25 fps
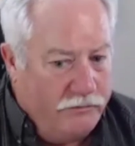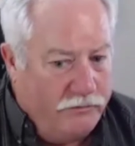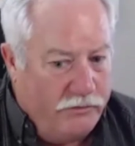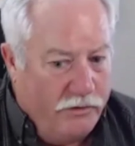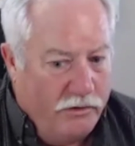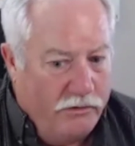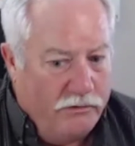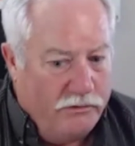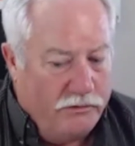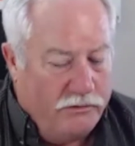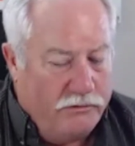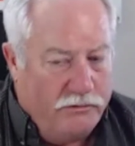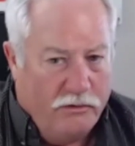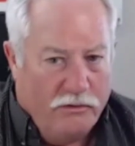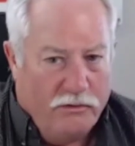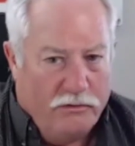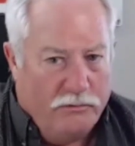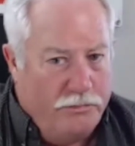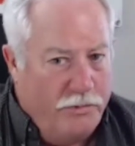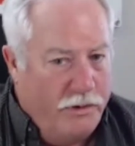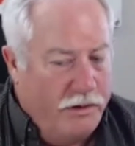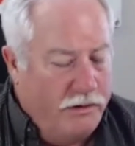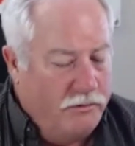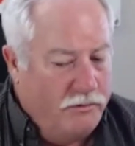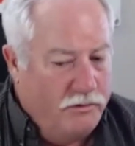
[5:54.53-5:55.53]

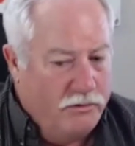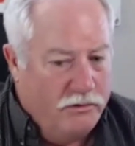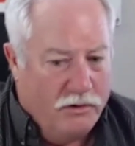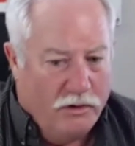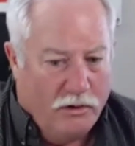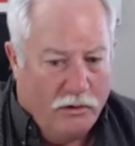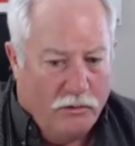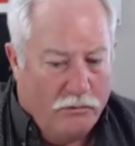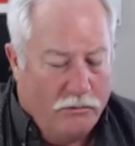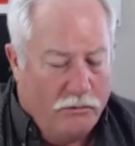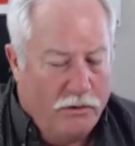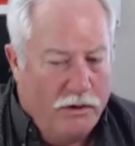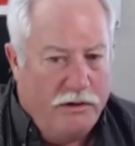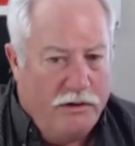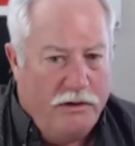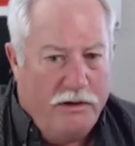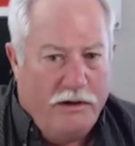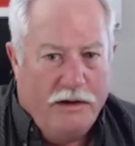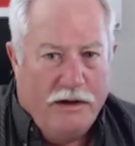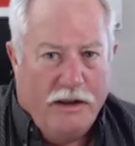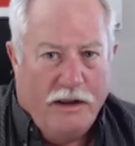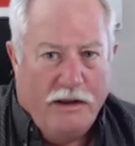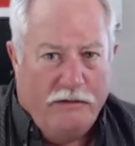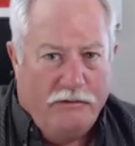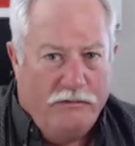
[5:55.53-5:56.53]
so-and-so's been doing a
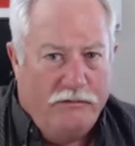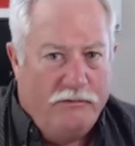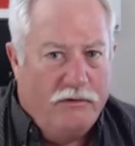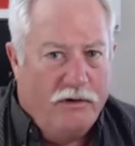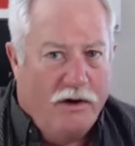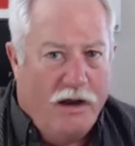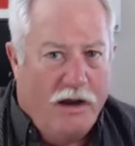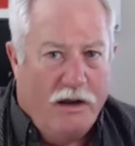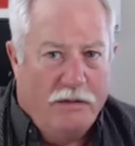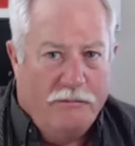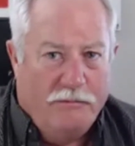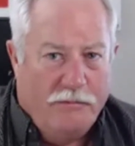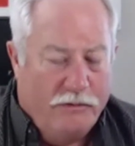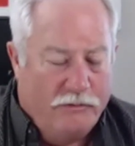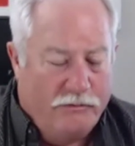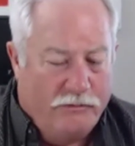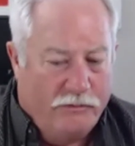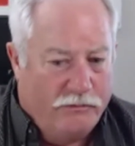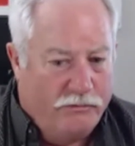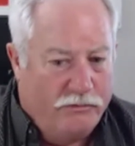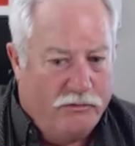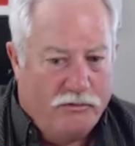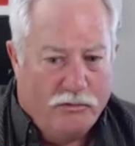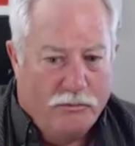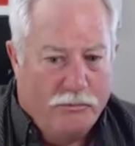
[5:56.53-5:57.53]
really nice job
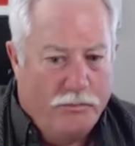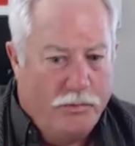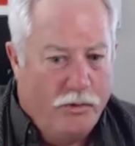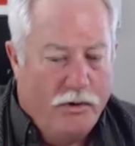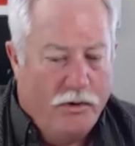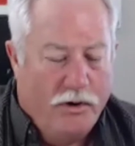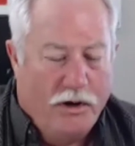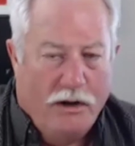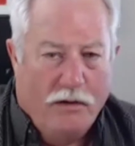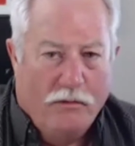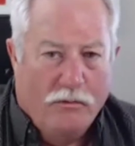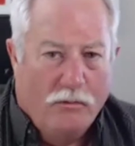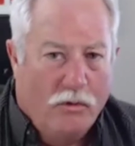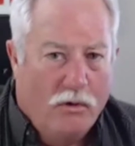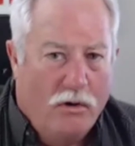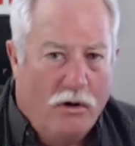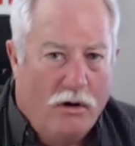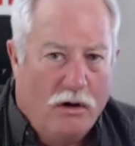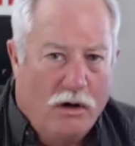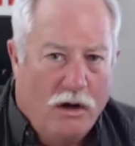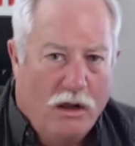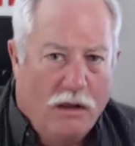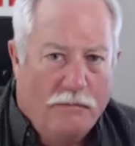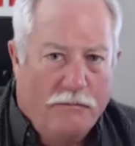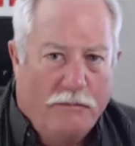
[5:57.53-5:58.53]
of a supporting
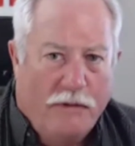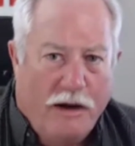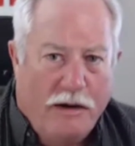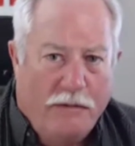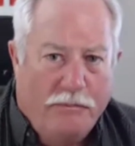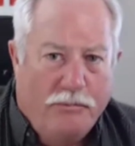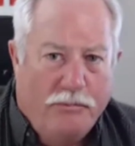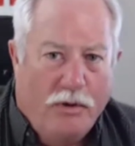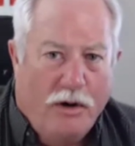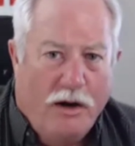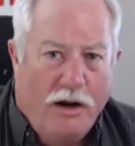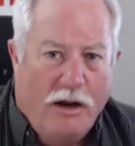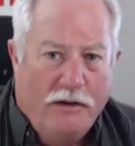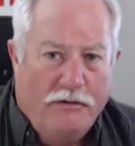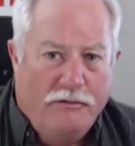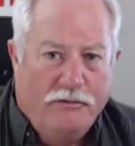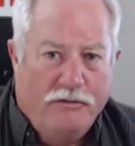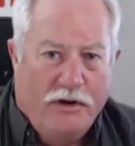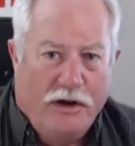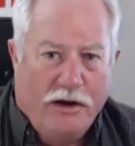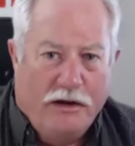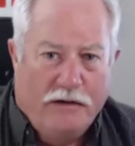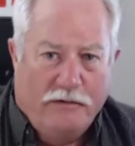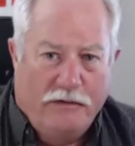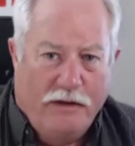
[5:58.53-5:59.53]
role on my
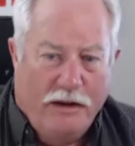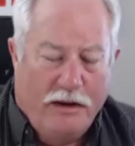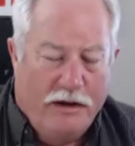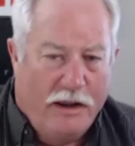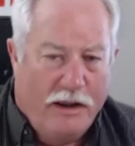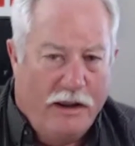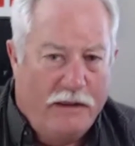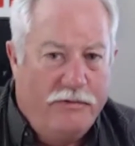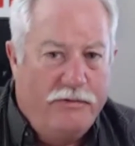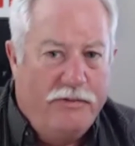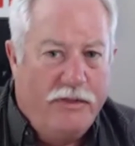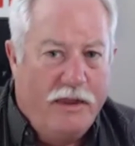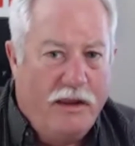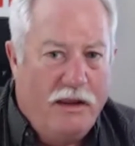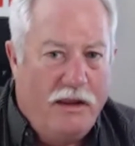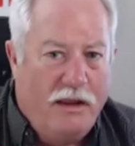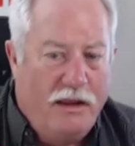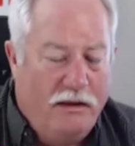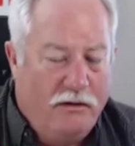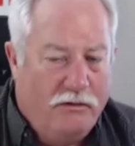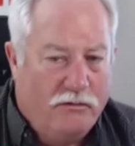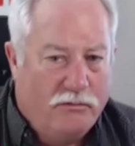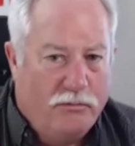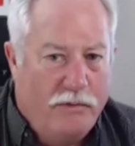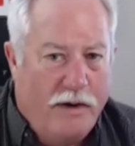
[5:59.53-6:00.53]
project, and I think
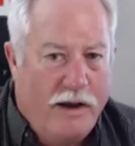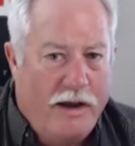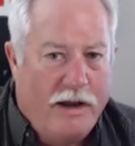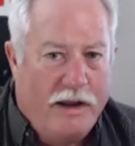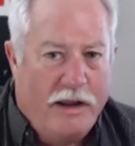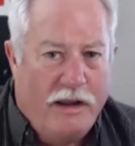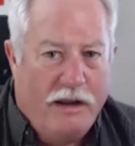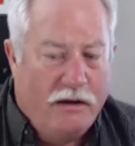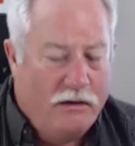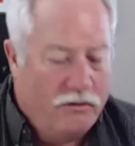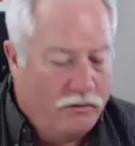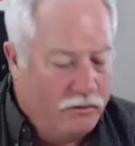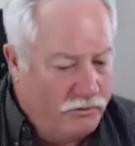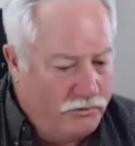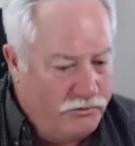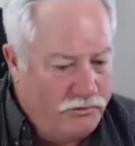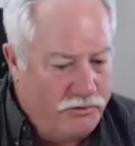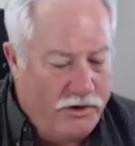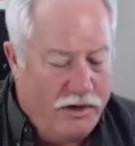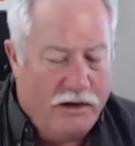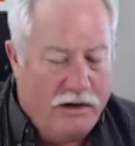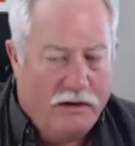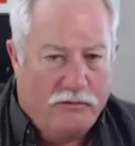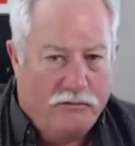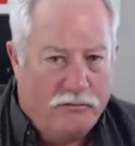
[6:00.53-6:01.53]
he's ready or
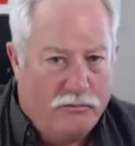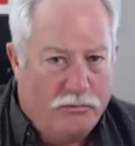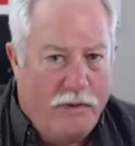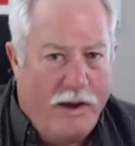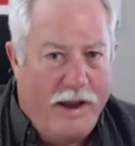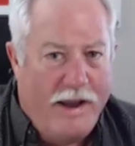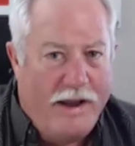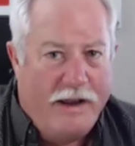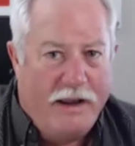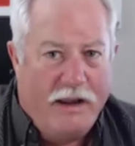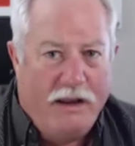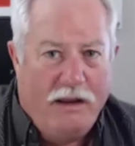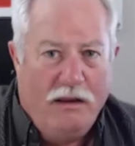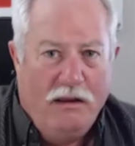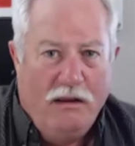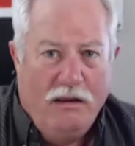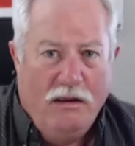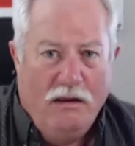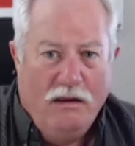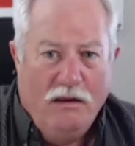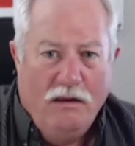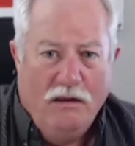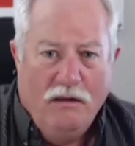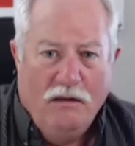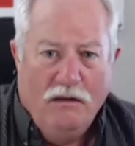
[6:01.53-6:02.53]
she is ready
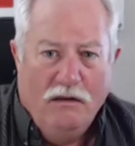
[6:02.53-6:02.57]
